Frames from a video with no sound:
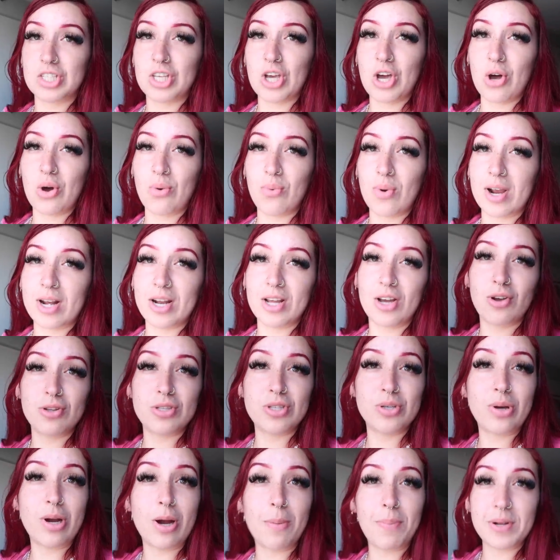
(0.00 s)
So we're gonna go
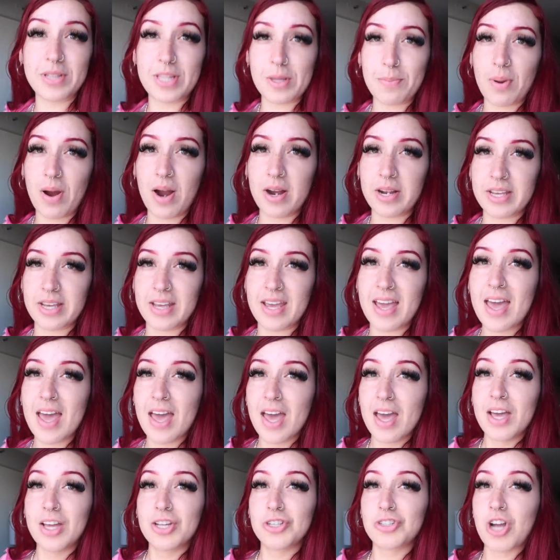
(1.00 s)
to her birthday party,
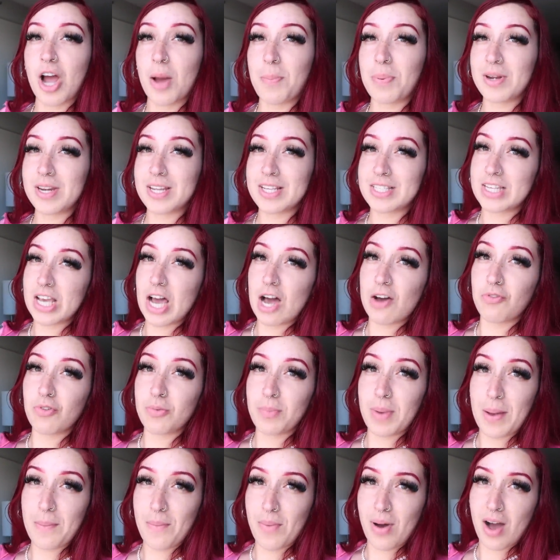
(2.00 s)
drop Anissa off with
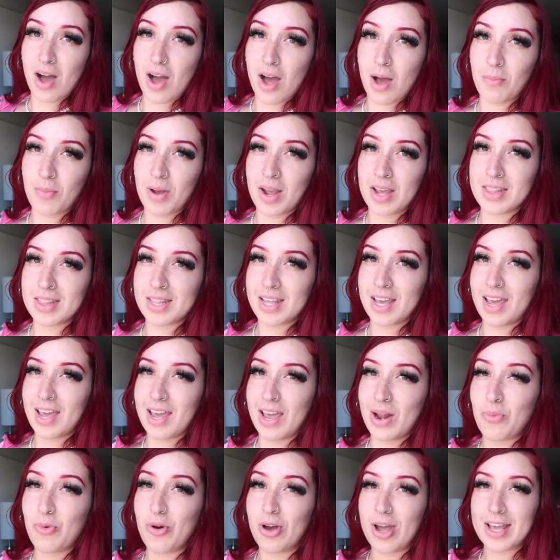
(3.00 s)
my mom, and
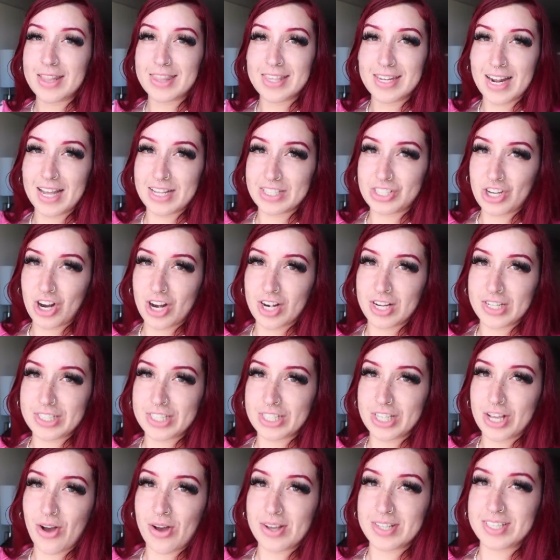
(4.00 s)
then we'll get the night started.
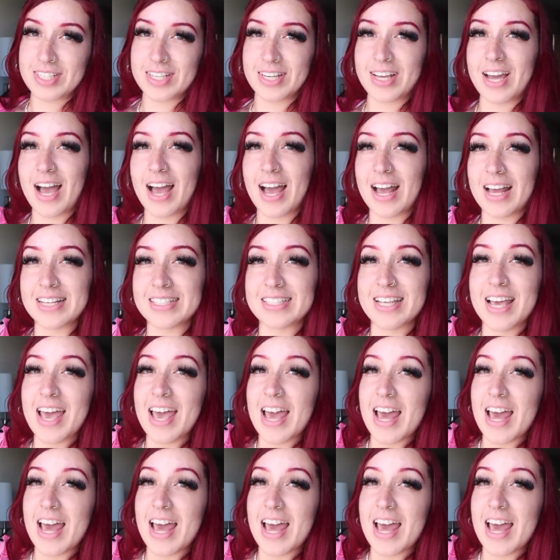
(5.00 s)
So I'll see you guys